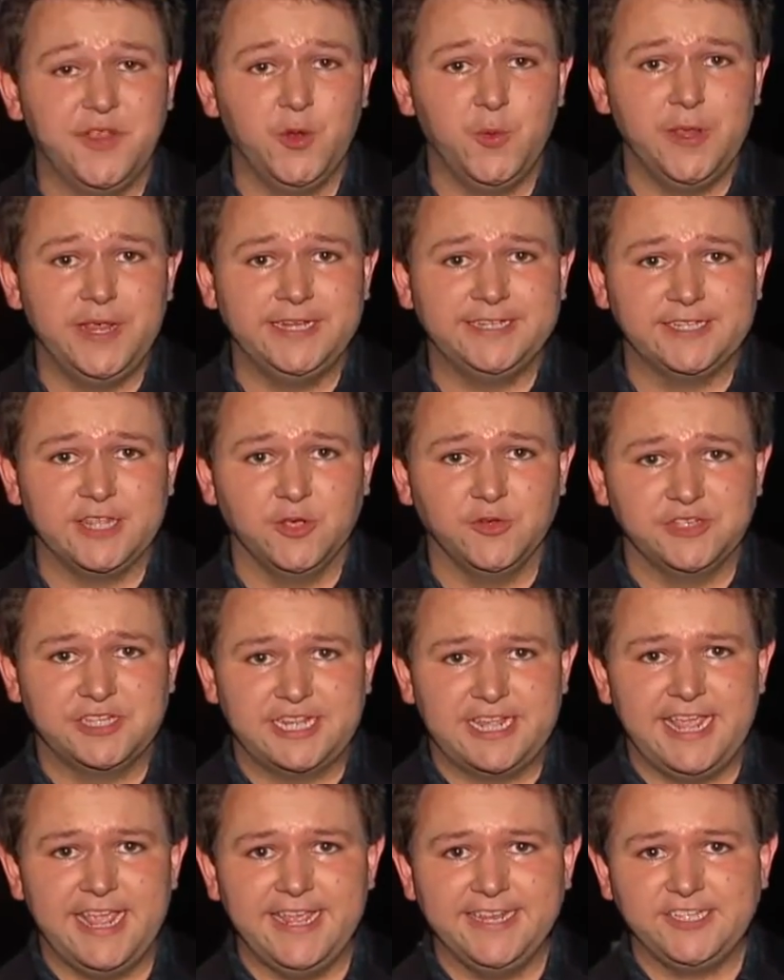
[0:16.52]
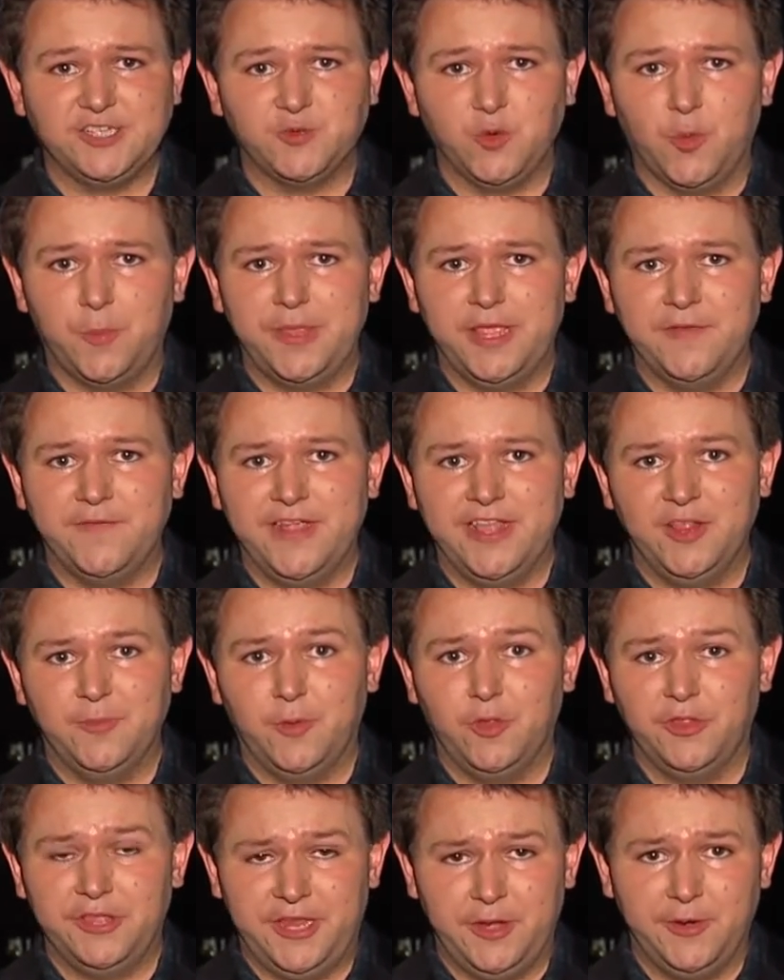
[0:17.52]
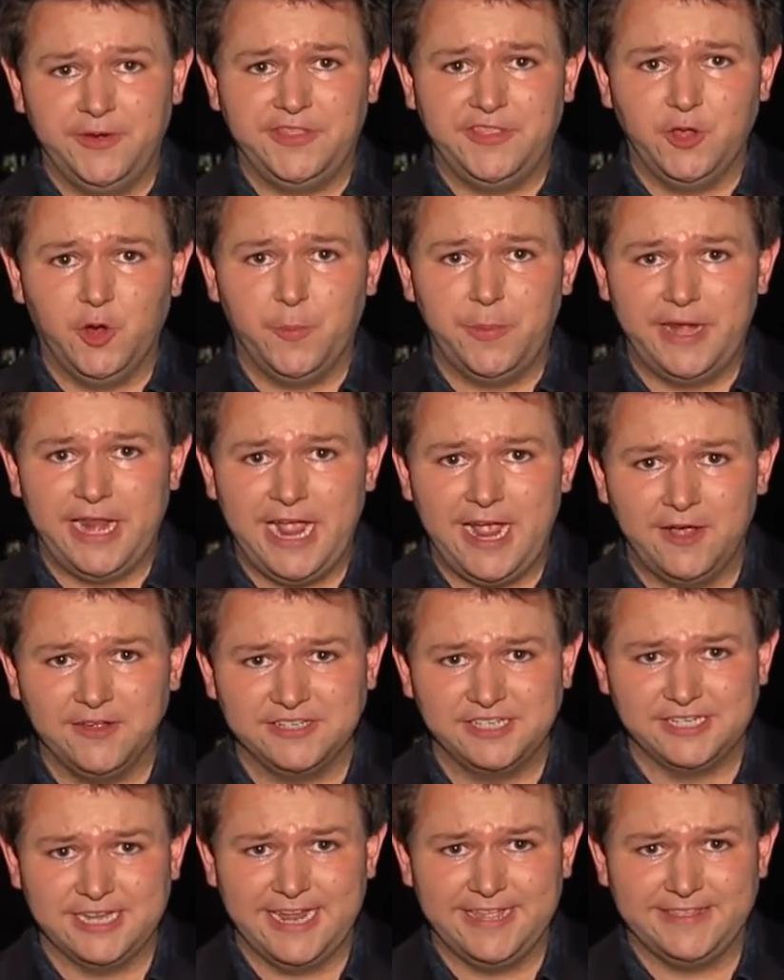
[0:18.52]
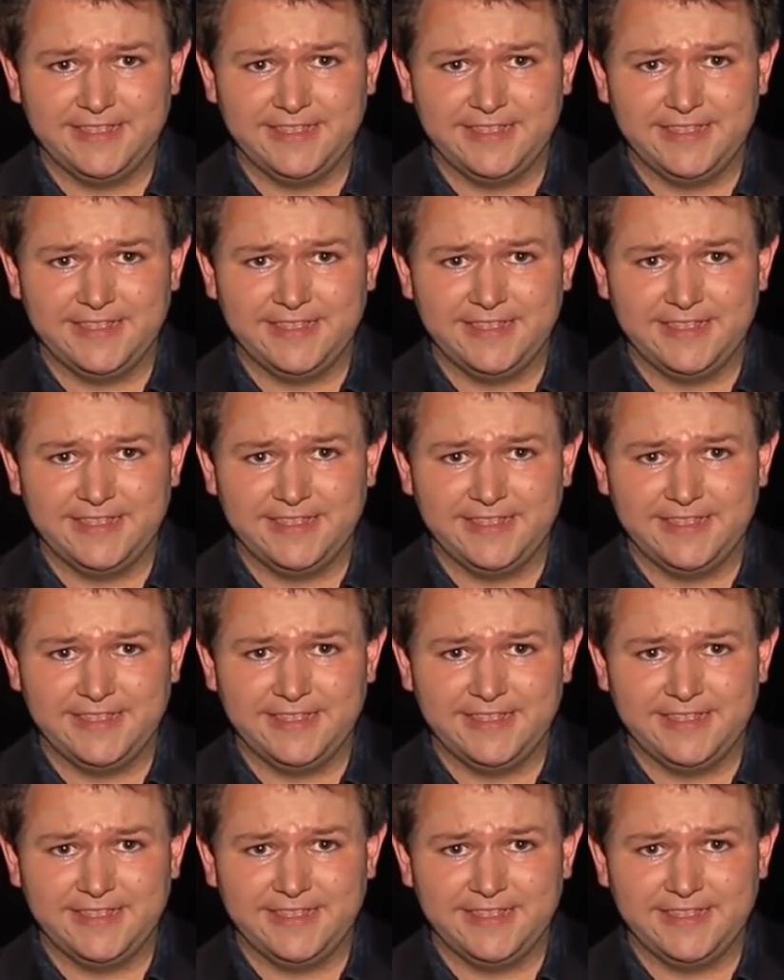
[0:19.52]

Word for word: few weeks, those kits will be available here at the open house